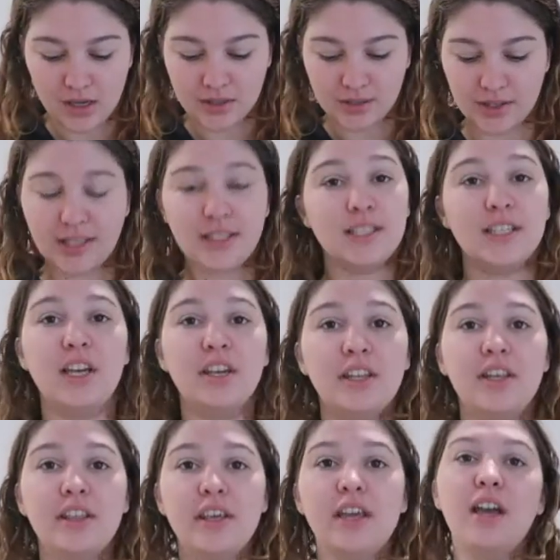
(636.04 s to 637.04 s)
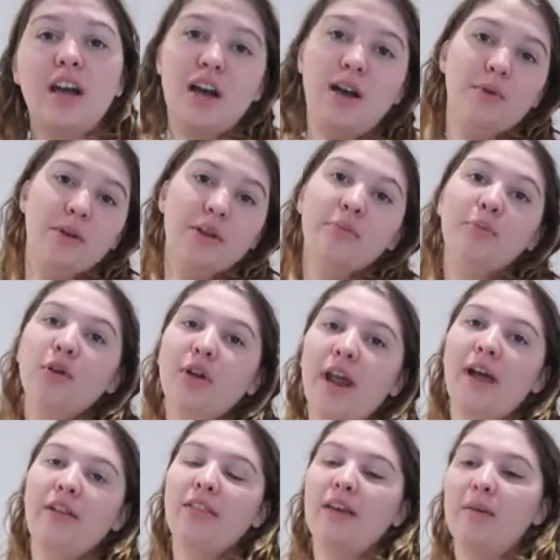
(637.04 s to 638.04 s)
So that's the only thing I would put
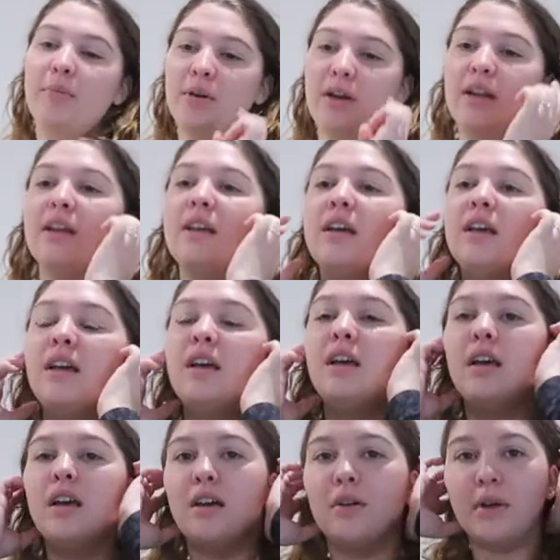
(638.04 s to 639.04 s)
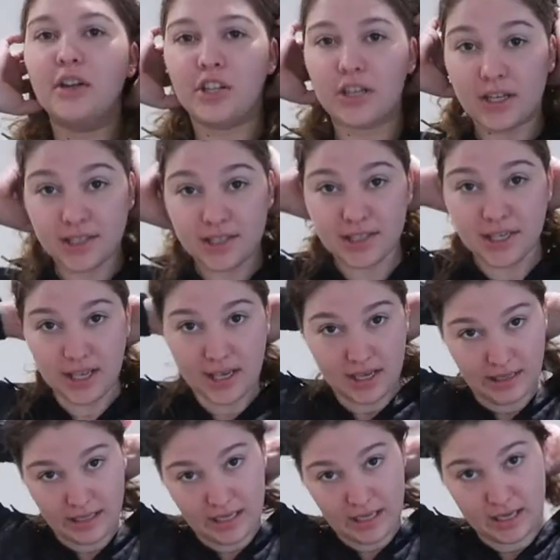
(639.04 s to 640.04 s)
out there, but we shall see
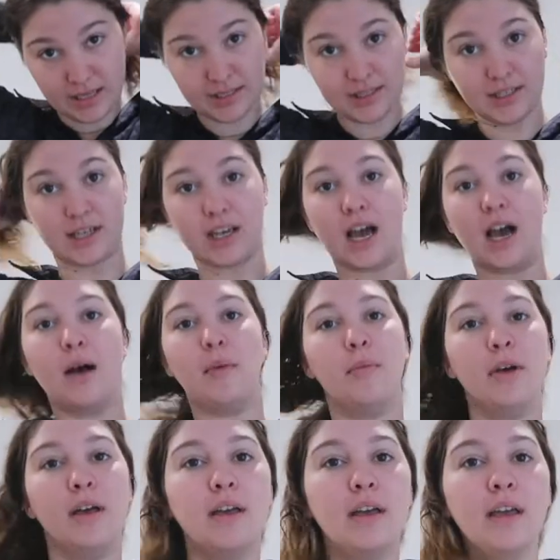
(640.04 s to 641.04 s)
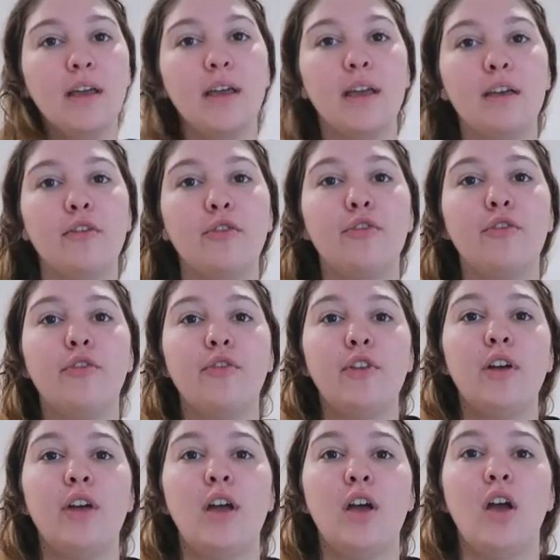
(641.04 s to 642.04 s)
in the years to come if
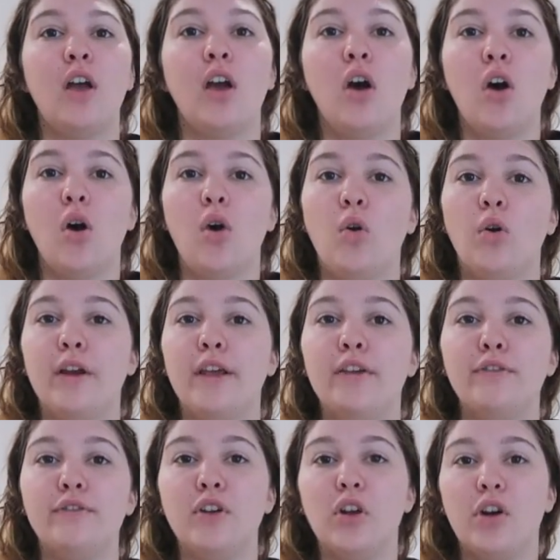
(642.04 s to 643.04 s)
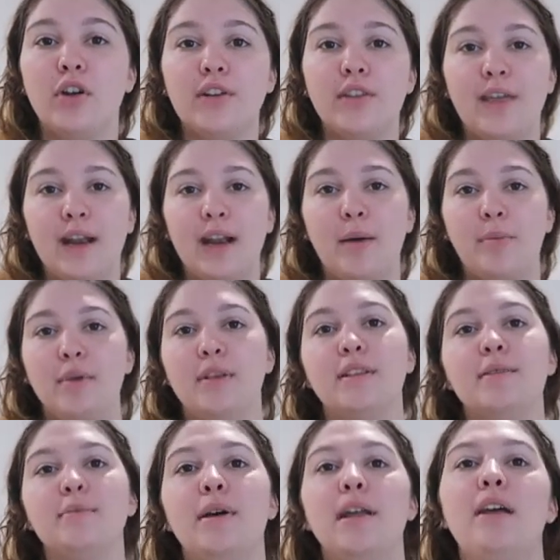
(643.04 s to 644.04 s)
not that
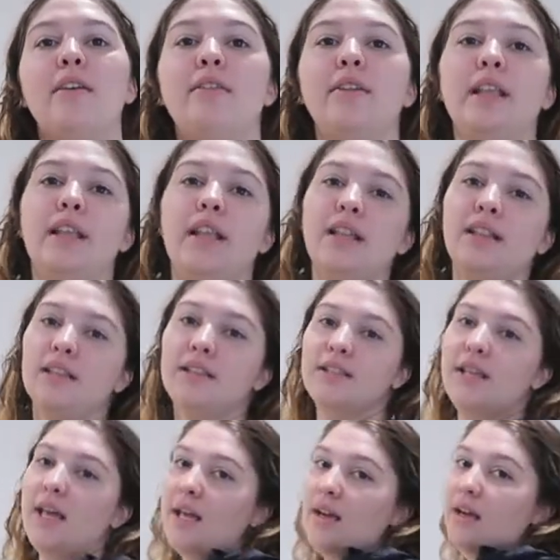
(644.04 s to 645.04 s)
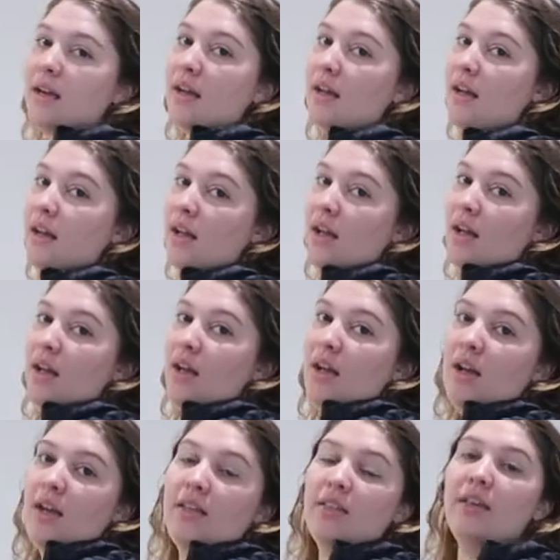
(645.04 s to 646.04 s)
happens. But I really like this set.
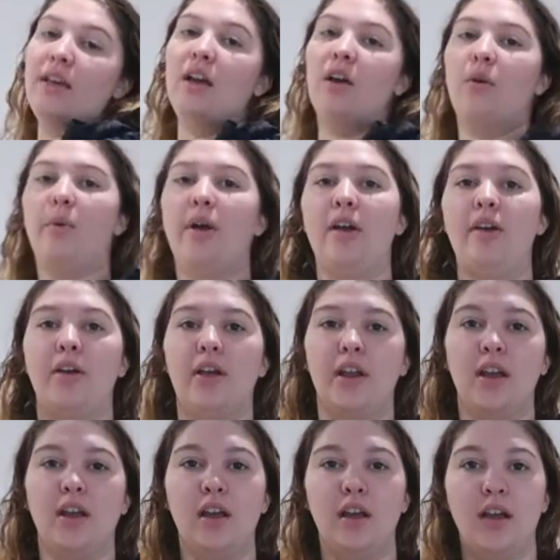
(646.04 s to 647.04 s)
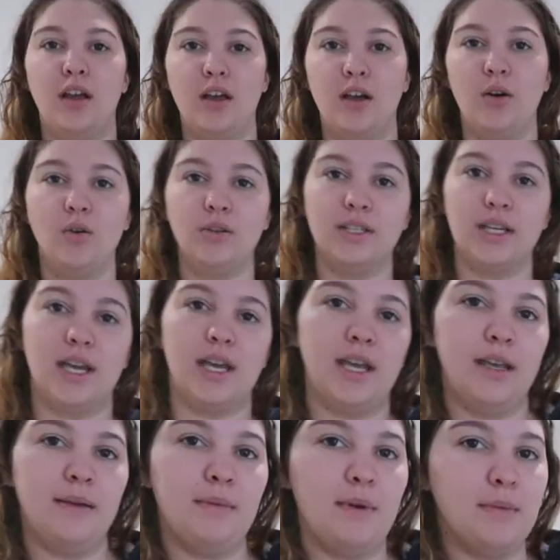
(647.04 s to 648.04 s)
I think I'll wear it all
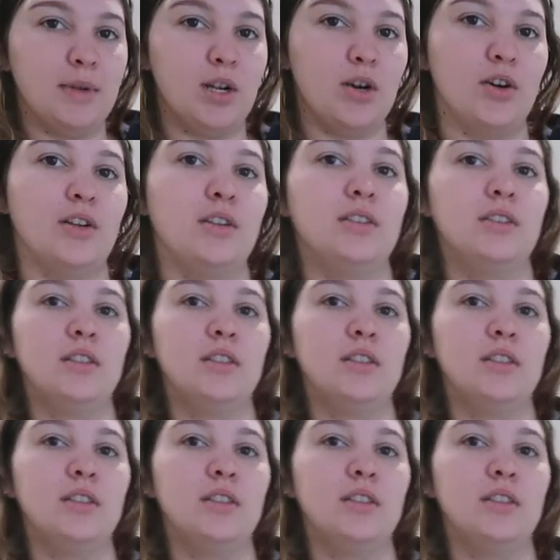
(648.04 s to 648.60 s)
day, maybe not.